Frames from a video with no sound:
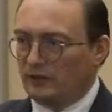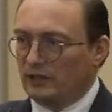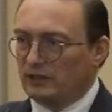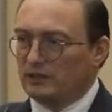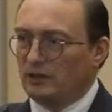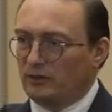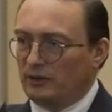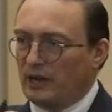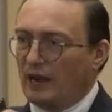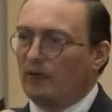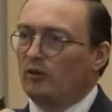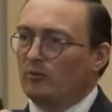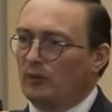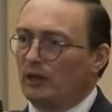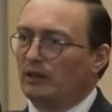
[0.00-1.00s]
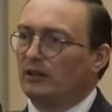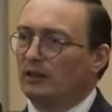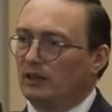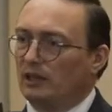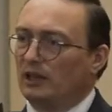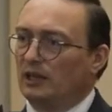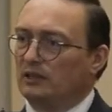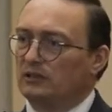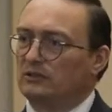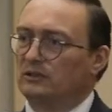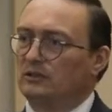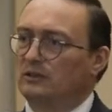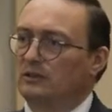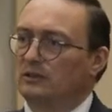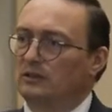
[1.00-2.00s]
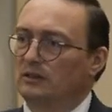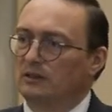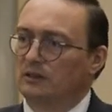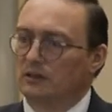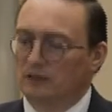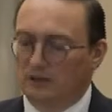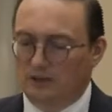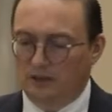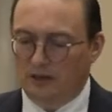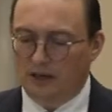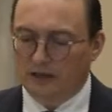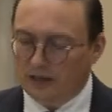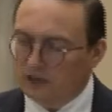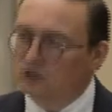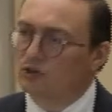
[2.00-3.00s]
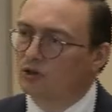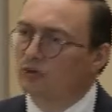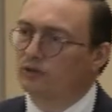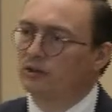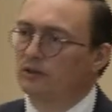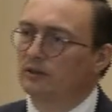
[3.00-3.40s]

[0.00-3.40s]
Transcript: That's how narrow my thinking is. And that's good.